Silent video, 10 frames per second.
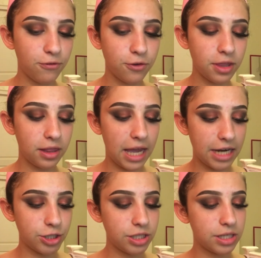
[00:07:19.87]
For the
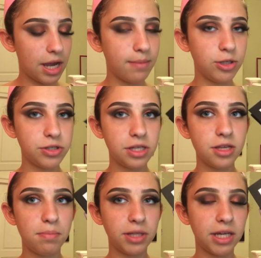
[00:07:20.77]
lashes, I'm using the
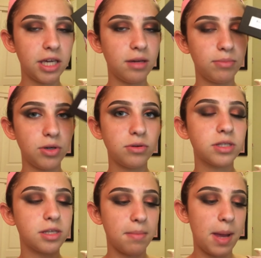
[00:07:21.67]
Blinking Butte
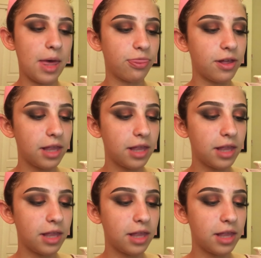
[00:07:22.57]
Samantha